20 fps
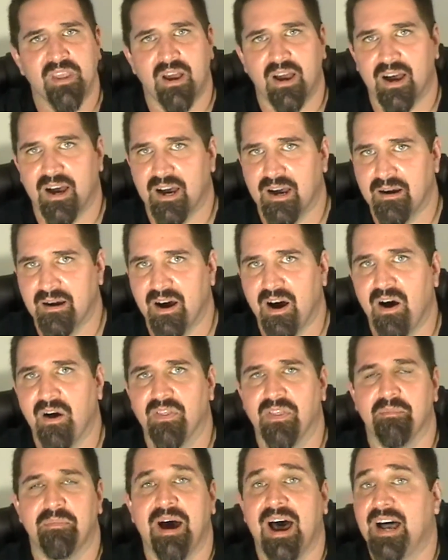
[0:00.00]

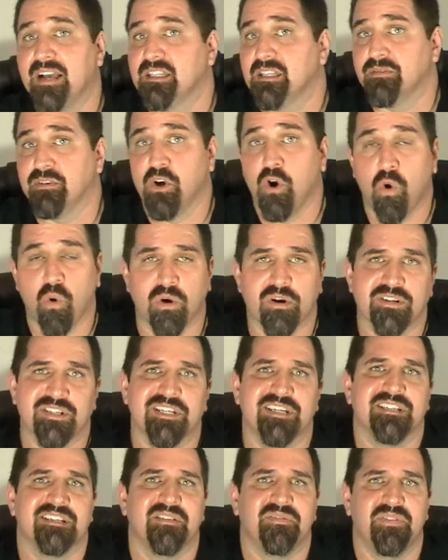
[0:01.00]
all the positive
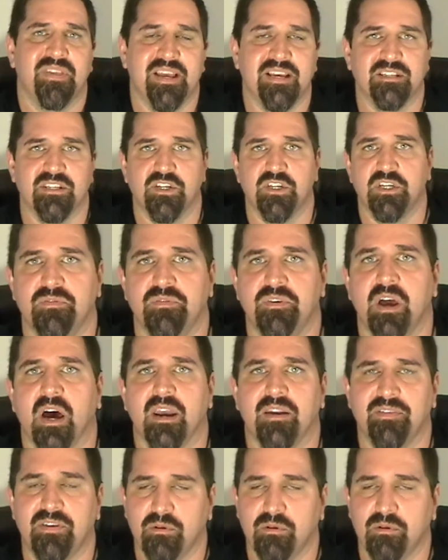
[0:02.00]
courses and things you've done,